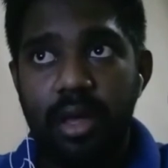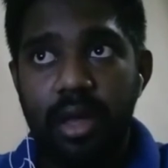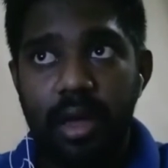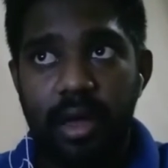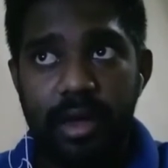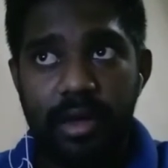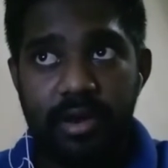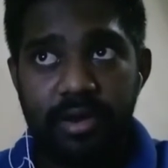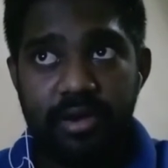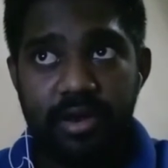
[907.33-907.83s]

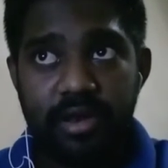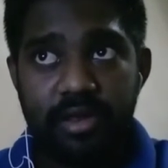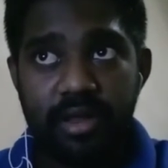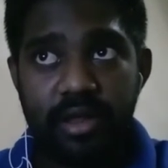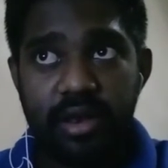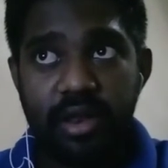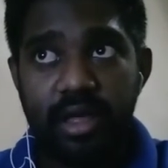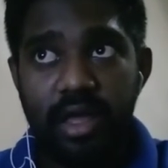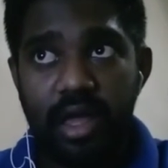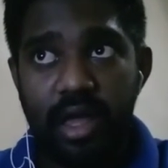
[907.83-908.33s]

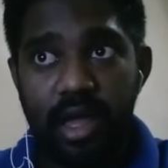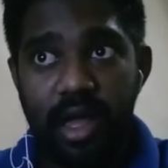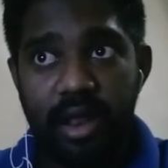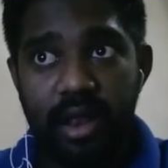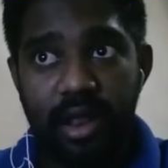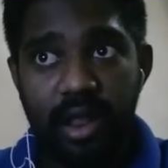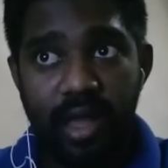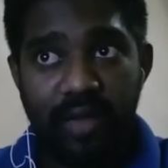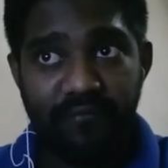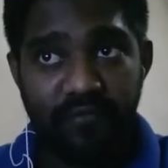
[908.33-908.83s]
hereditary, and
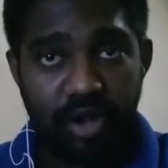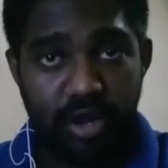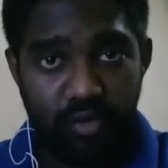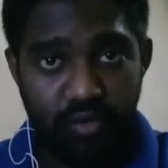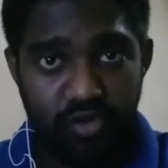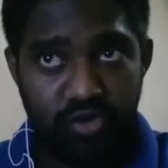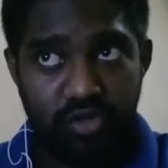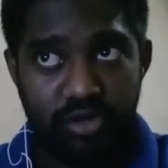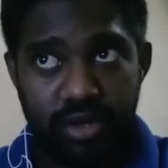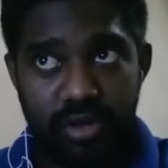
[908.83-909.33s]

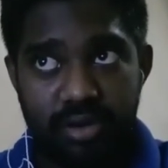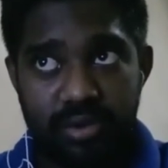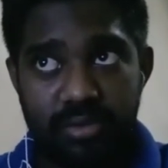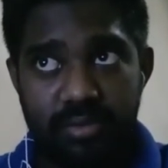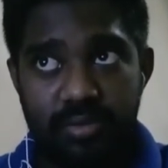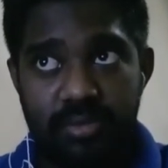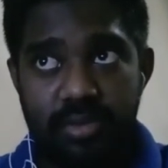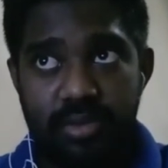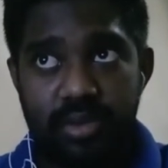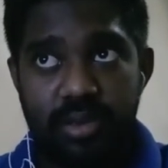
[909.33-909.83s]
evolution.
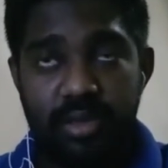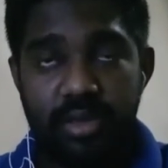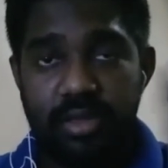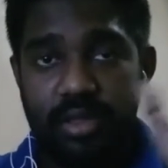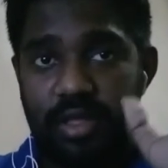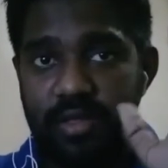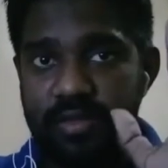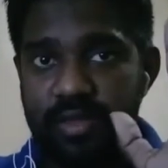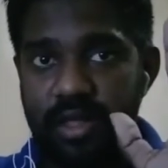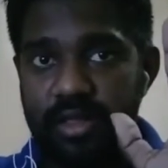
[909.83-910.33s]

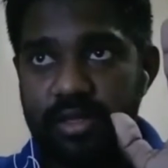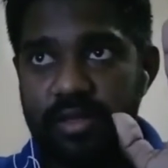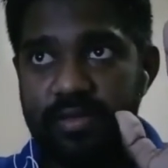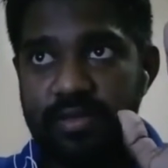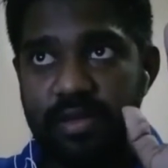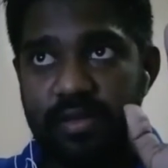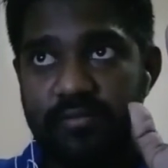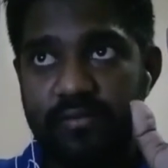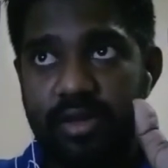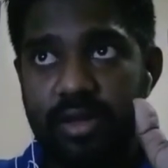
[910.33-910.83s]
These are the
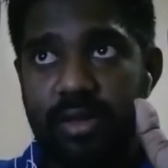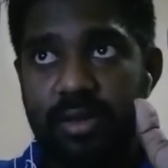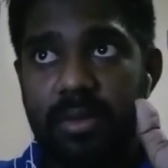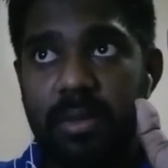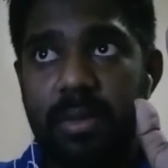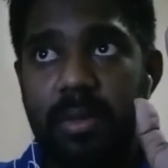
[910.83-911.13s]
7